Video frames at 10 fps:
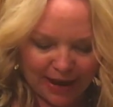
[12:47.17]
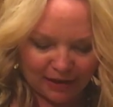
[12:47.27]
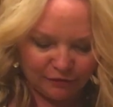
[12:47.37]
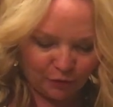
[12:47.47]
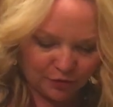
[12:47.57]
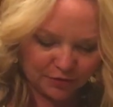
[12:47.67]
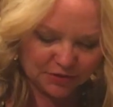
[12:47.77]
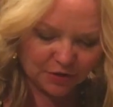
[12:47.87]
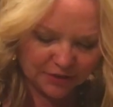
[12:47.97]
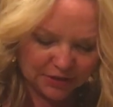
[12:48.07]
back and forth,
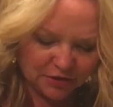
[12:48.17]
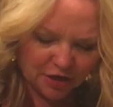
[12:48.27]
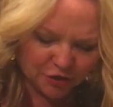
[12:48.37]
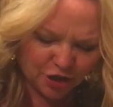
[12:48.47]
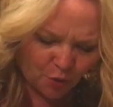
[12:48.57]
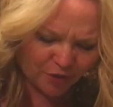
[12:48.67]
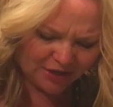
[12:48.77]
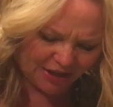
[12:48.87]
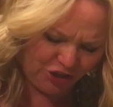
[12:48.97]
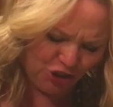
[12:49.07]
so that you don't want
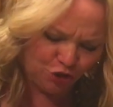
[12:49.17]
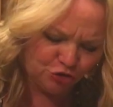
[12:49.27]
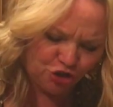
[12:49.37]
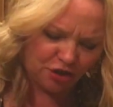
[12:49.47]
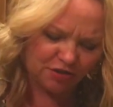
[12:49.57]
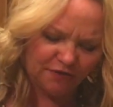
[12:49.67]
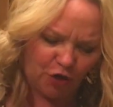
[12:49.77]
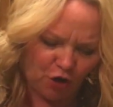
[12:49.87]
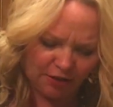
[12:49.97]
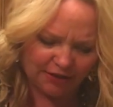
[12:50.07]
like huge chunks of
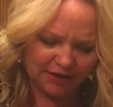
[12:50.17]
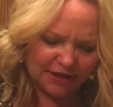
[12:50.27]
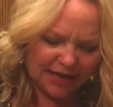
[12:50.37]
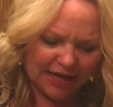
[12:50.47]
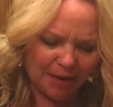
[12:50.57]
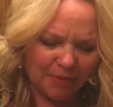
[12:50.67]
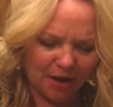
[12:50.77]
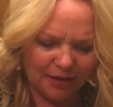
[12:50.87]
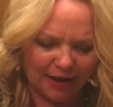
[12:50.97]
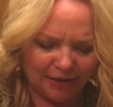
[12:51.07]
garlic. And I'm
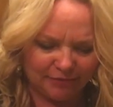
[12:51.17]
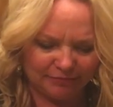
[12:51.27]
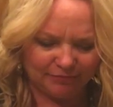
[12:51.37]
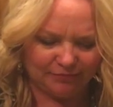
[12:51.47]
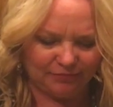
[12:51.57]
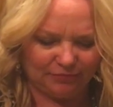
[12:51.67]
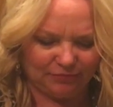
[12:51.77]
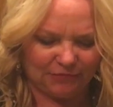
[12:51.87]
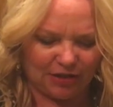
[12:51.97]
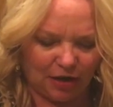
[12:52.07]
not like
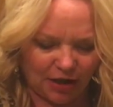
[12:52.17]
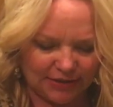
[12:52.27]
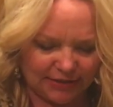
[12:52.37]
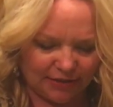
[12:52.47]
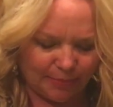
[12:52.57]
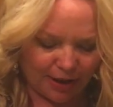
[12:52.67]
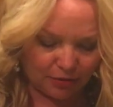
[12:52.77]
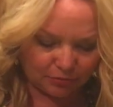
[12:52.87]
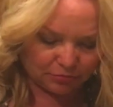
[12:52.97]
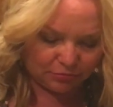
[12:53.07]
a Nazi
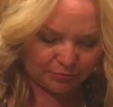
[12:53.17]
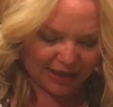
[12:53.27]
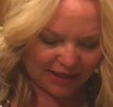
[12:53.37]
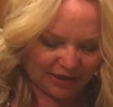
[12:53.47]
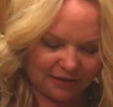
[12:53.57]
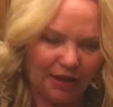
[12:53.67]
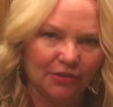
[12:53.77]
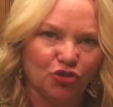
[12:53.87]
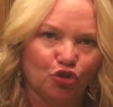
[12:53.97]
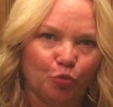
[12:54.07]
about making it like
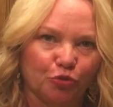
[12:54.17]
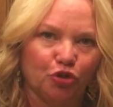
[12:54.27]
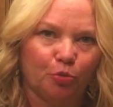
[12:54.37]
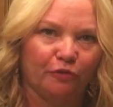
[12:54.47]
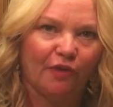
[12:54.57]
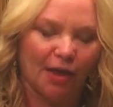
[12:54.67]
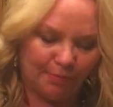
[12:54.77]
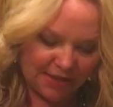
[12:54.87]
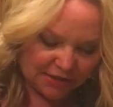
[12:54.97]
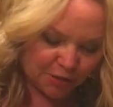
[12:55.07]
super fine
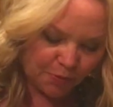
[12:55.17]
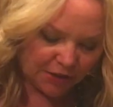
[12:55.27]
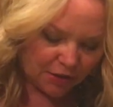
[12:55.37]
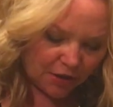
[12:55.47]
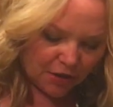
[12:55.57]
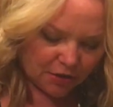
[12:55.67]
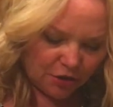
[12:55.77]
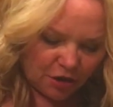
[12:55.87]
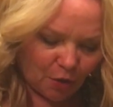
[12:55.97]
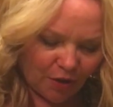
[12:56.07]
mince, but
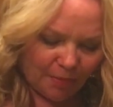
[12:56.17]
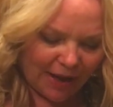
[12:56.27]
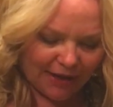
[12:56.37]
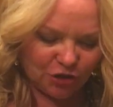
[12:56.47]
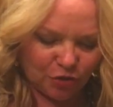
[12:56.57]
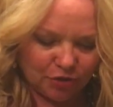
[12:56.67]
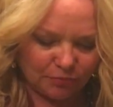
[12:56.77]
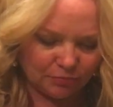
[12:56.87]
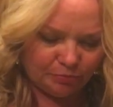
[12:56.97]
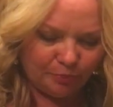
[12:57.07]
you don't want to bite into a
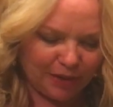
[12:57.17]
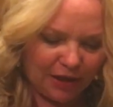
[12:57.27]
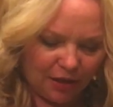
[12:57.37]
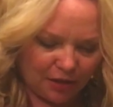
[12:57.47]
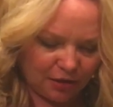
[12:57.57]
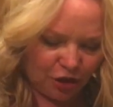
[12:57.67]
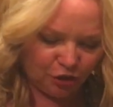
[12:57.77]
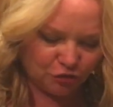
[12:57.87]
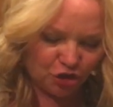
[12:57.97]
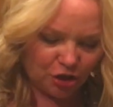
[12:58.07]
big
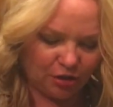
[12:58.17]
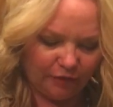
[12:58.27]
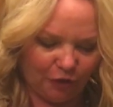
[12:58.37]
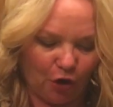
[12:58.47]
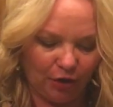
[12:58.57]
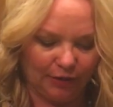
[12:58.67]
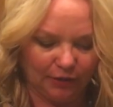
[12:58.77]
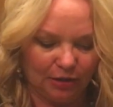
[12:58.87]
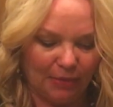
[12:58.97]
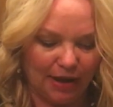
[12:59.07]
huge chunk of garlic,
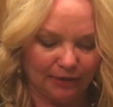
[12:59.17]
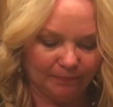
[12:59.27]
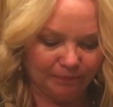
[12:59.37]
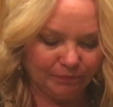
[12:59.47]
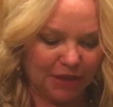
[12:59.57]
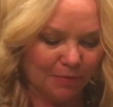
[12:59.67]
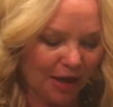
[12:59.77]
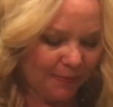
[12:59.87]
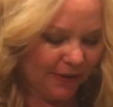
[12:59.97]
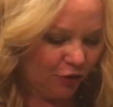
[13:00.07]
in my
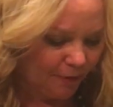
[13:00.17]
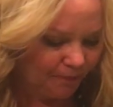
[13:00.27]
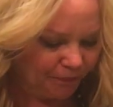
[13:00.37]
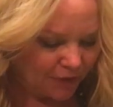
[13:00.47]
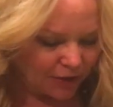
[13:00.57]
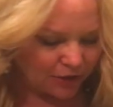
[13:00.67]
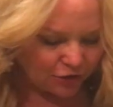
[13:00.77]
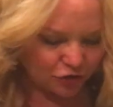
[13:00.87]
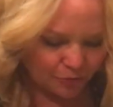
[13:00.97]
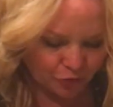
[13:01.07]
opinion.
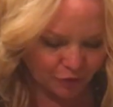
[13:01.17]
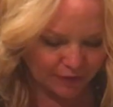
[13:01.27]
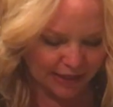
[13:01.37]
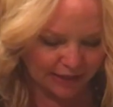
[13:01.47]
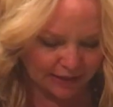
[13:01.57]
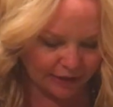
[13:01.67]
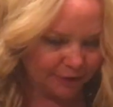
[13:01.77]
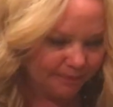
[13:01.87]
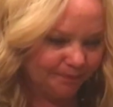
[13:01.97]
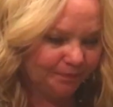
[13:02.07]
So I'm throwing that in
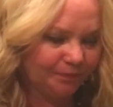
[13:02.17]
there.